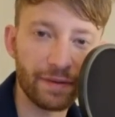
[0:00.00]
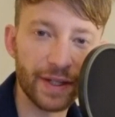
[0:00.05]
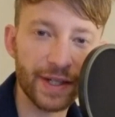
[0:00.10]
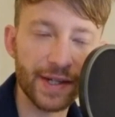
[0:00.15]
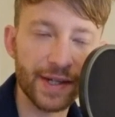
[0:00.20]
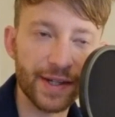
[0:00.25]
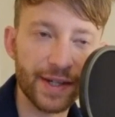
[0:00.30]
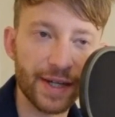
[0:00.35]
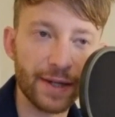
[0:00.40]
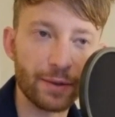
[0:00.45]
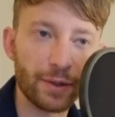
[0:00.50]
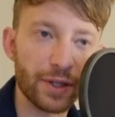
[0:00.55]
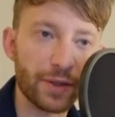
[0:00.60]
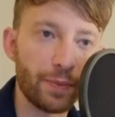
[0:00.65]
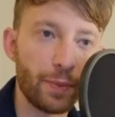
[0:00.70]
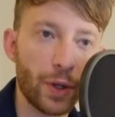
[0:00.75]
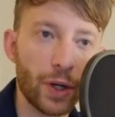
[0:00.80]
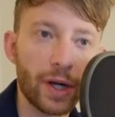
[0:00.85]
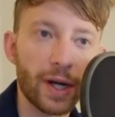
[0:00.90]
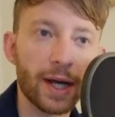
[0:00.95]
it's a serious
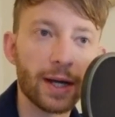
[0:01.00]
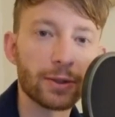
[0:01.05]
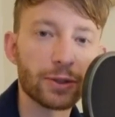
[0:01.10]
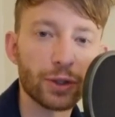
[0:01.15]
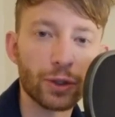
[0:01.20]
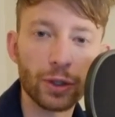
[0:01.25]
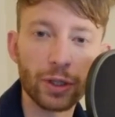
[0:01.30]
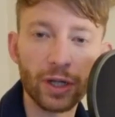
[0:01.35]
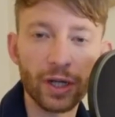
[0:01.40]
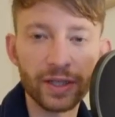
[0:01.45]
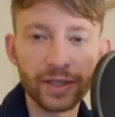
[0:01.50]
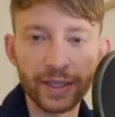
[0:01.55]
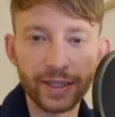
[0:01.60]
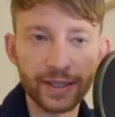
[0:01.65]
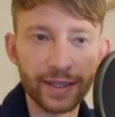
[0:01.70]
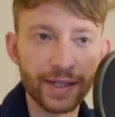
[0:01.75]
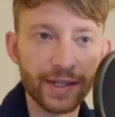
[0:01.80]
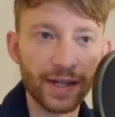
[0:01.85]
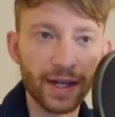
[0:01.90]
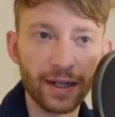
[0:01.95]
burnout, or
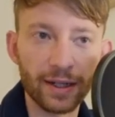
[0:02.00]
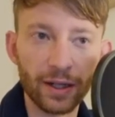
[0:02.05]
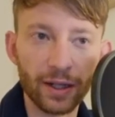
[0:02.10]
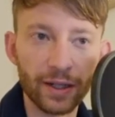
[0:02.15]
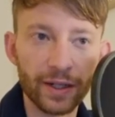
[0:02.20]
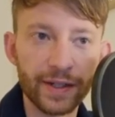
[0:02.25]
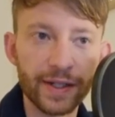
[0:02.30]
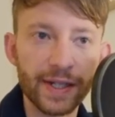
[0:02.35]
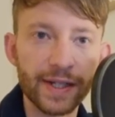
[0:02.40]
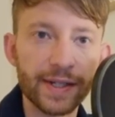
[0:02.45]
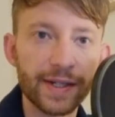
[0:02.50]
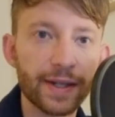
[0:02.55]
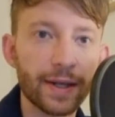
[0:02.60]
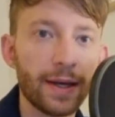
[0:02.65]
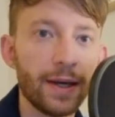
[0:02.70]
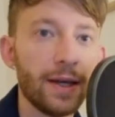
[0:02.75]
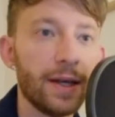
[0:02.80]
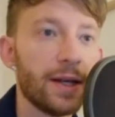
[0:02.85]
contact a psychologist,